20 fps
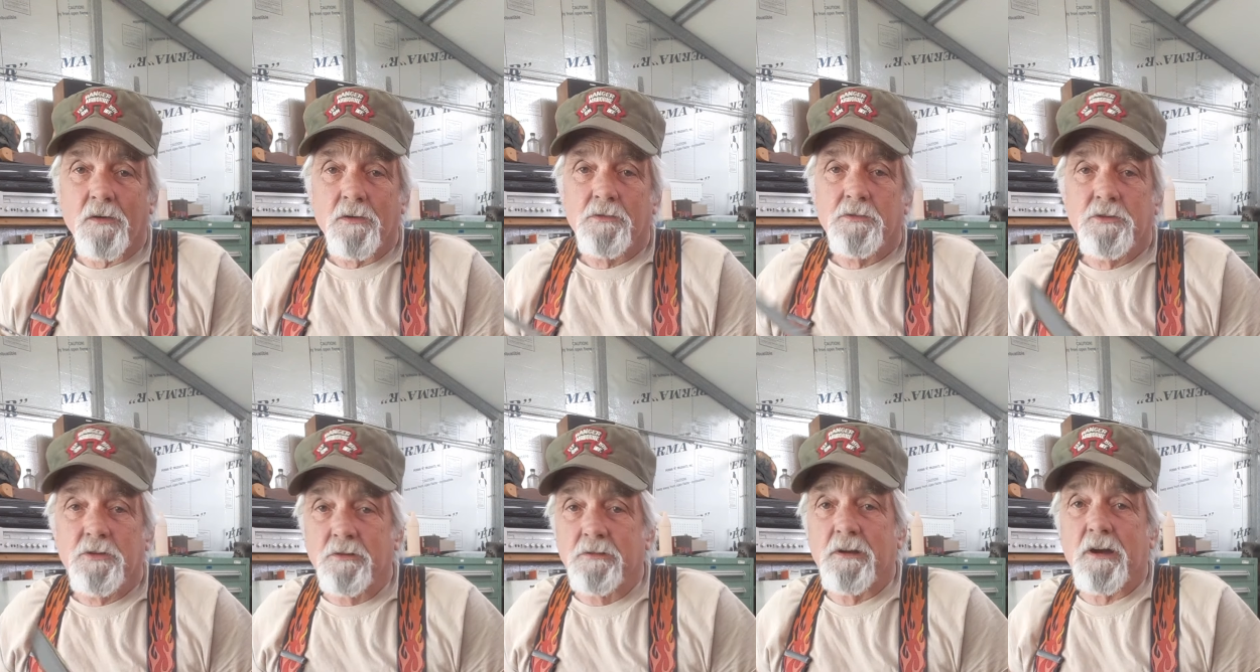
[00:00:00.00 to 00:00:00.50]

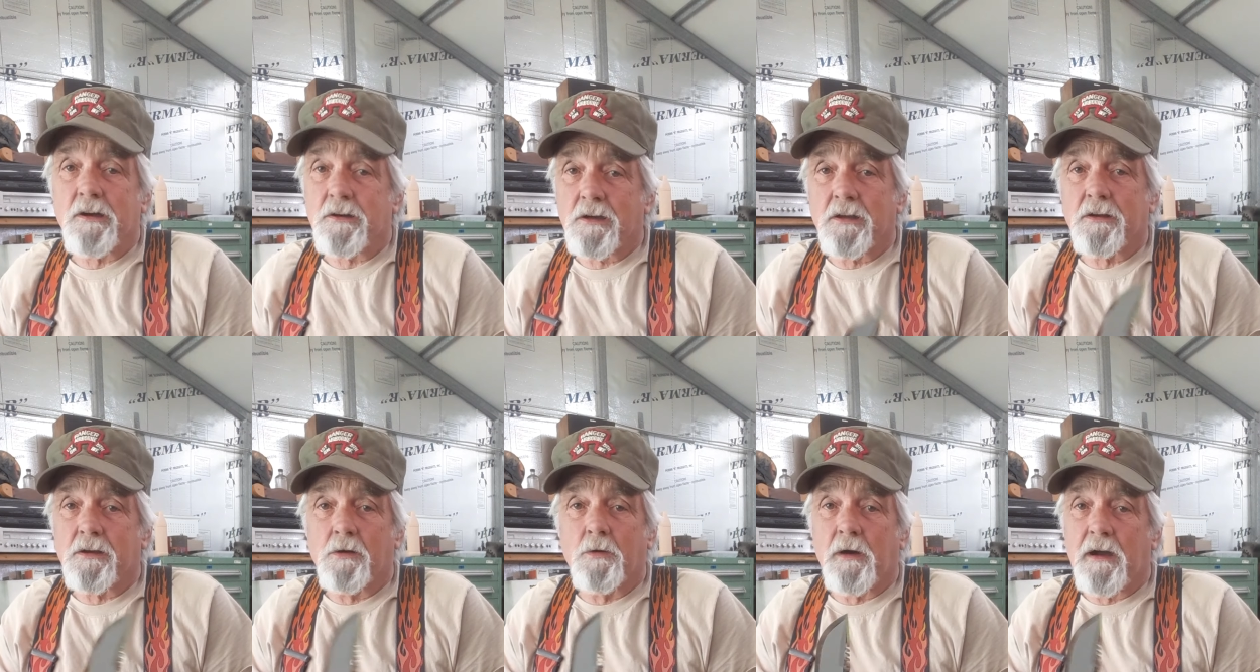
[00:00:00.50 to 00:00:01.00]
You're not
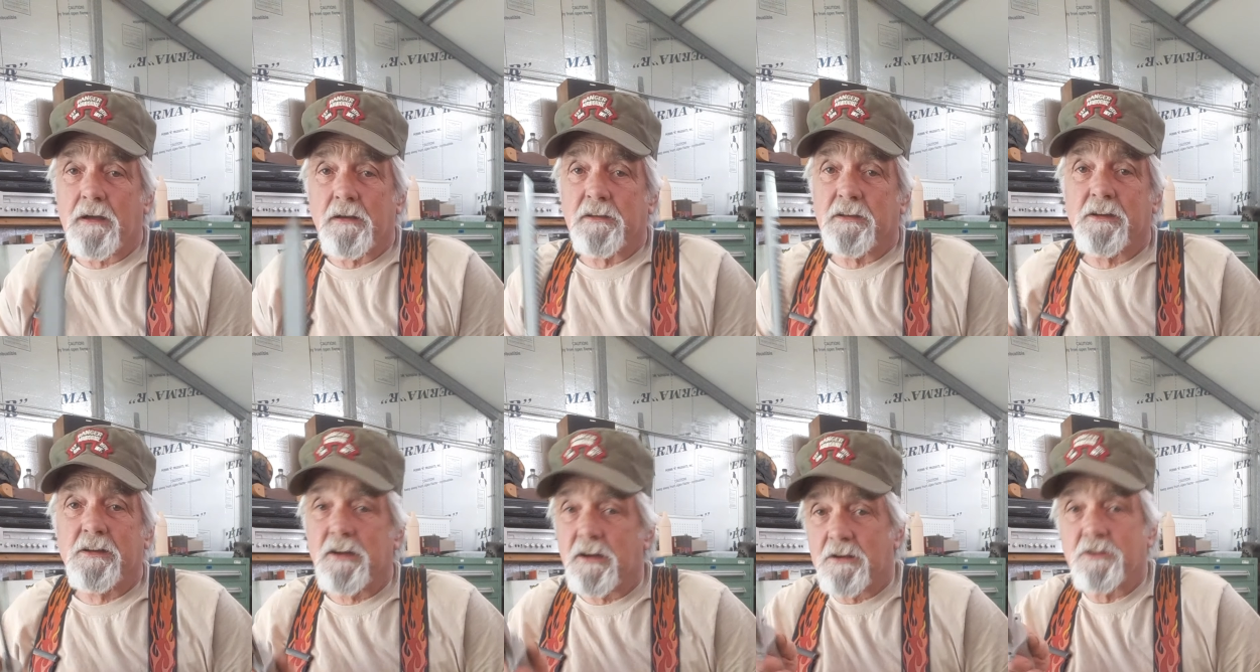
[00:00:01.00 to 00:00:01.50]
going to go out
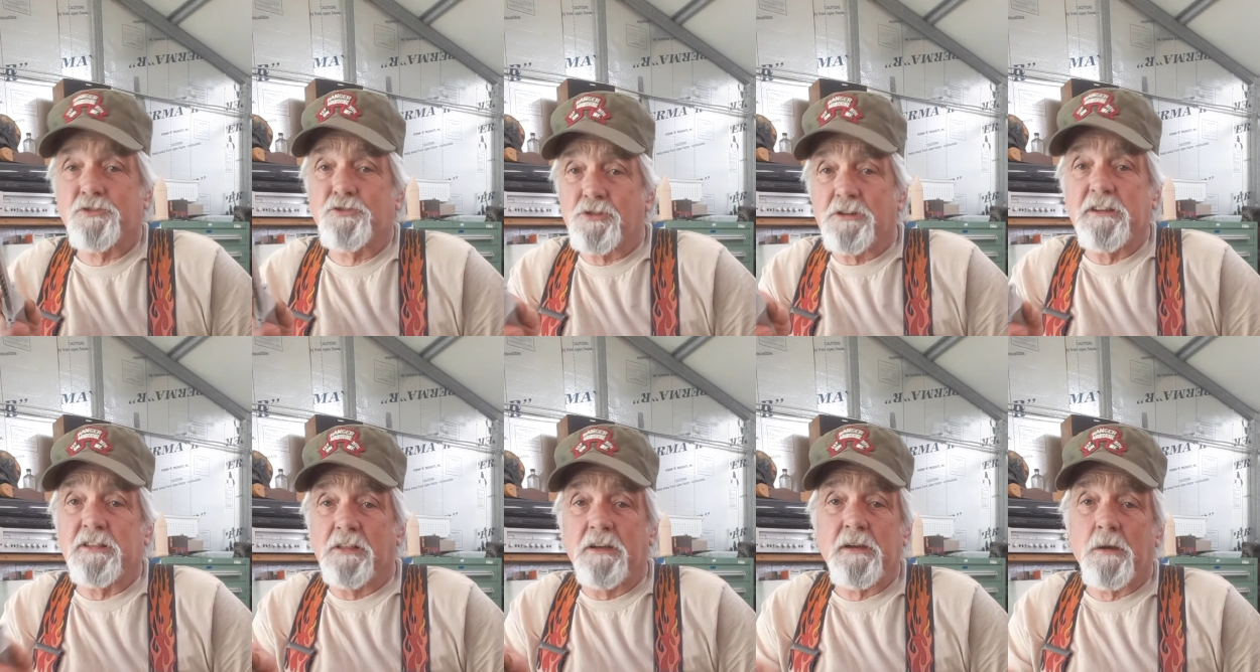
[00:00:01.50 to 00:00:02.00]
and cut a
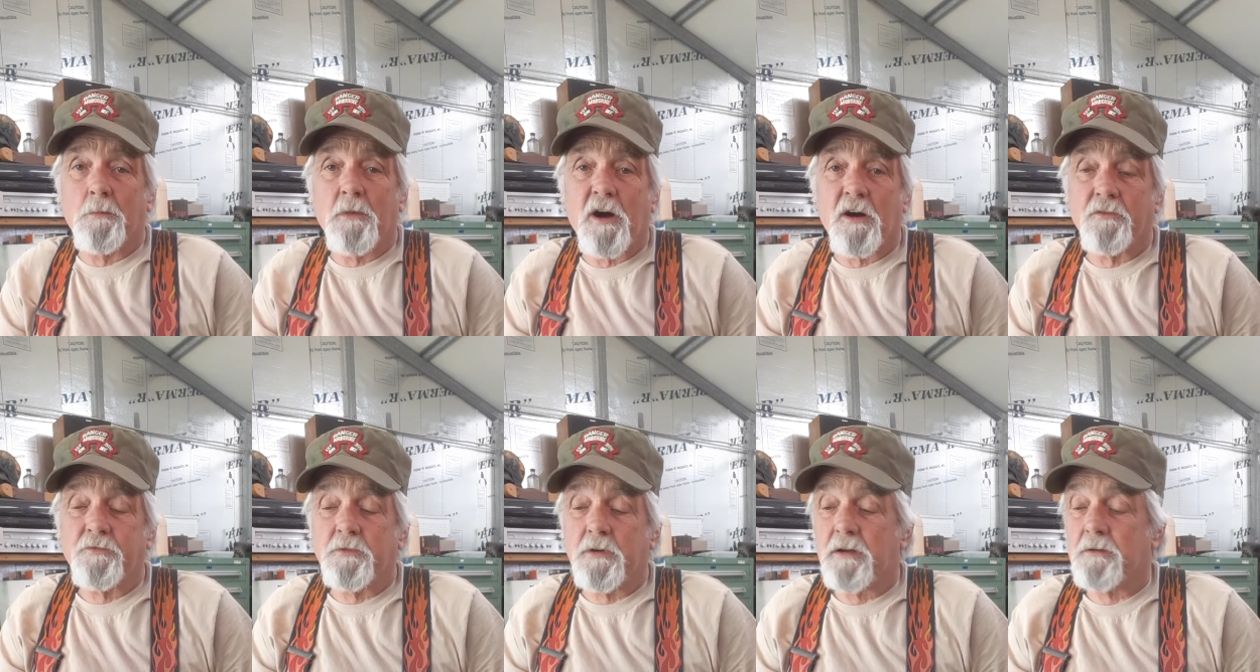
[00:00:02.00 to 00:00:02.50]
tree limb
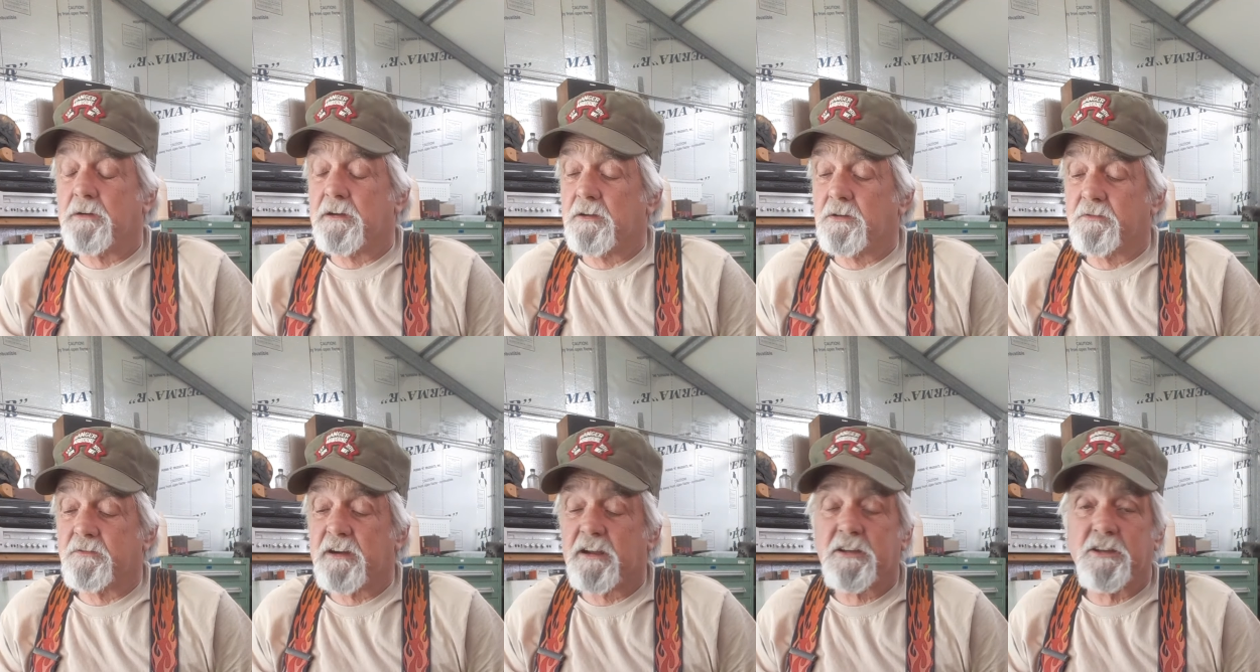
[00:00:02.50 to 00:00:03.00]
off. Well, I
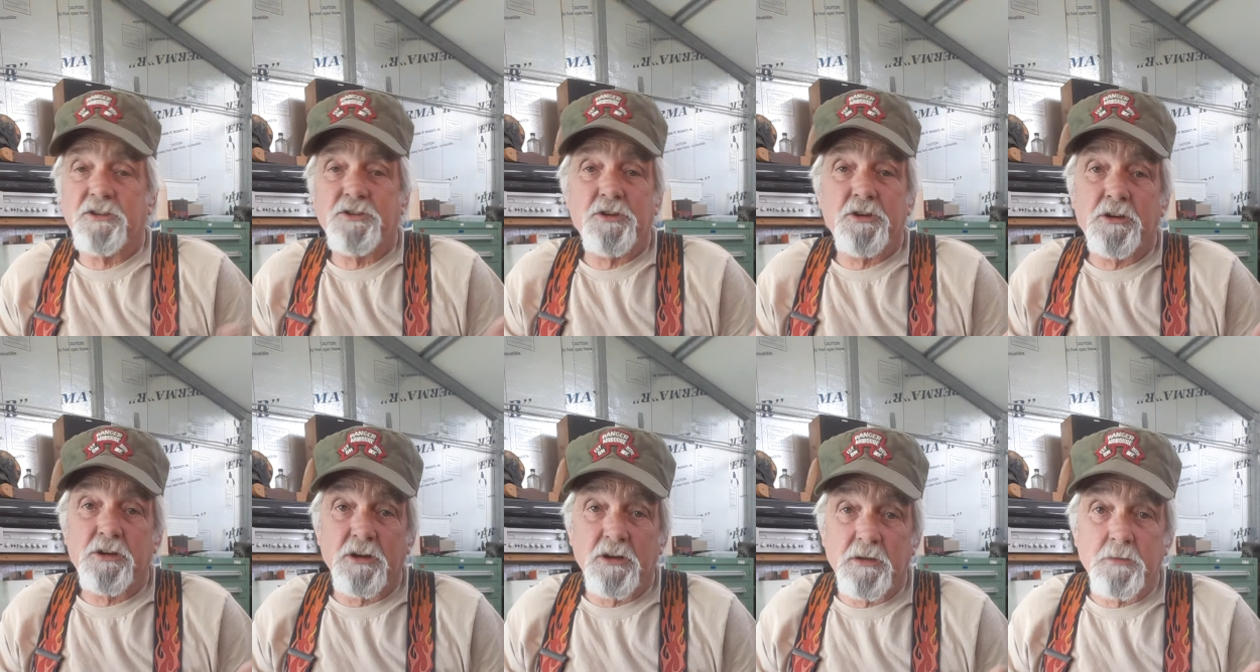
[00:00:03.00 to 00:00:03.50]
reckon you
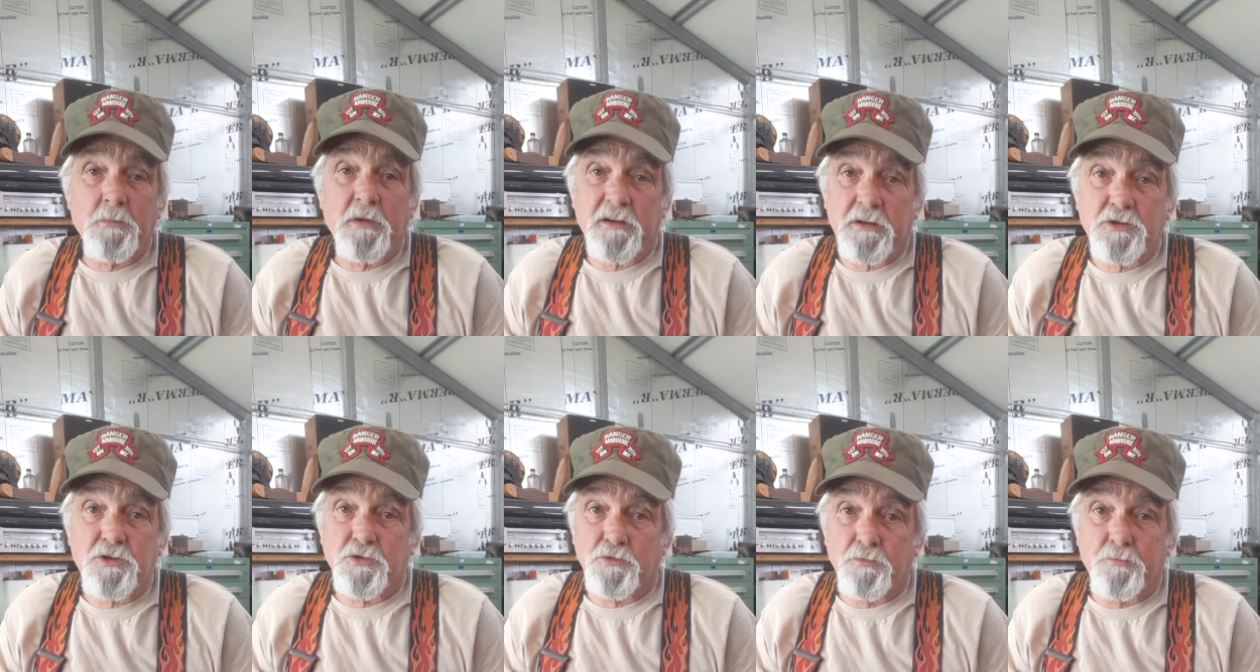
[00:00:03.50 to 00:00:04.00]
could, but
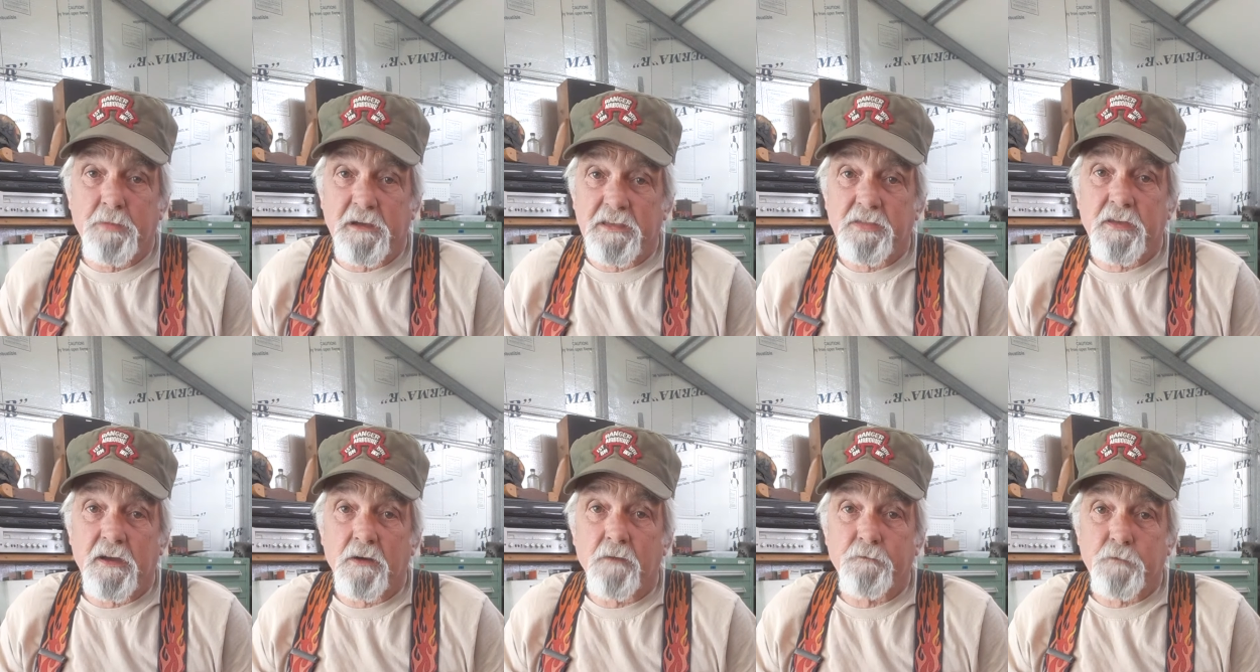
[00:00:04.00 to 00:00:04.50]
you'd be
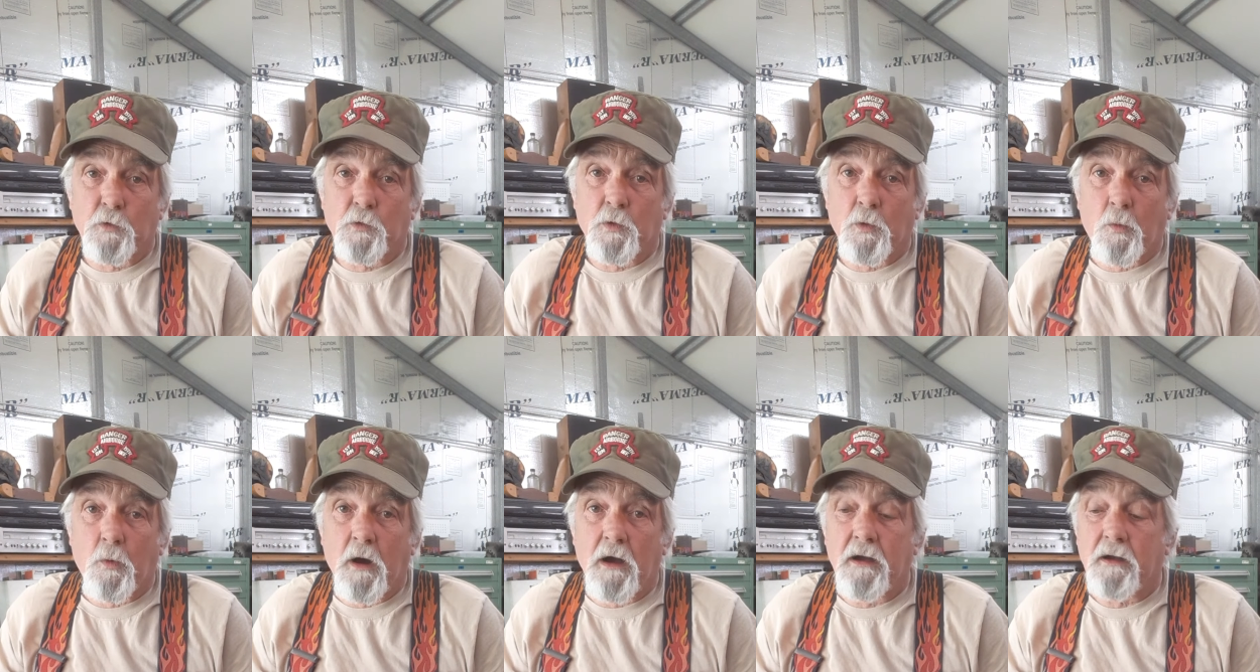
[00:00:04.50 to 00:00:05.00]
there for
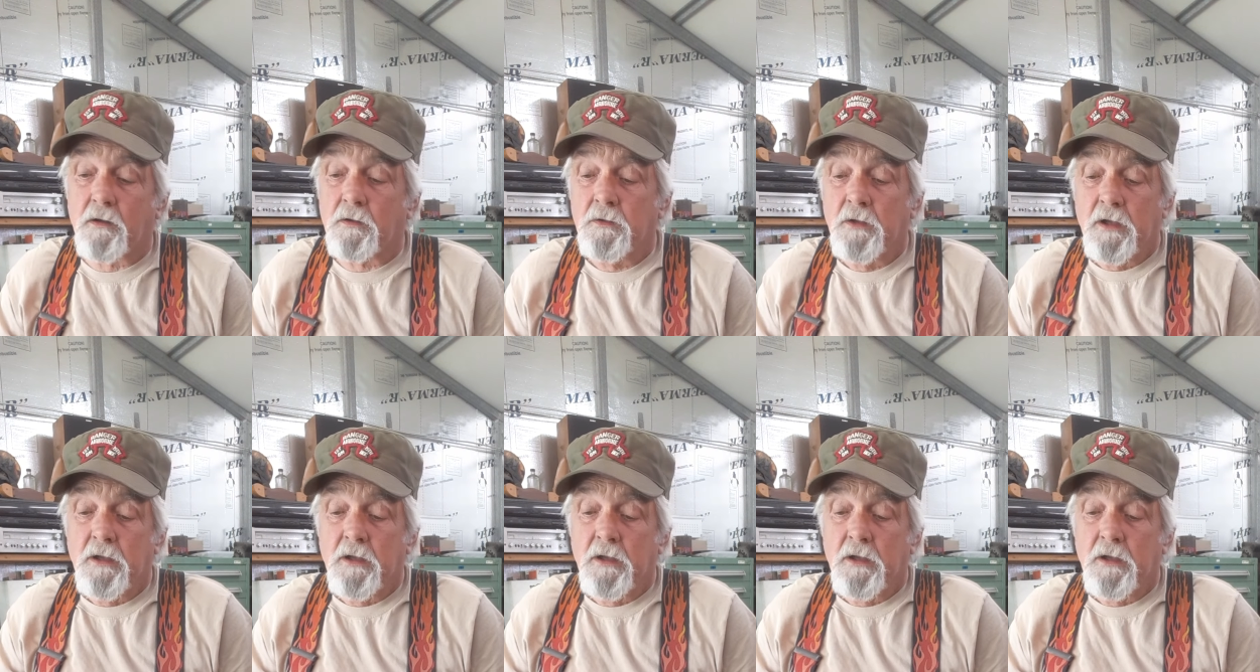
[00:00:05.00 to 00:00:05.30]
a while.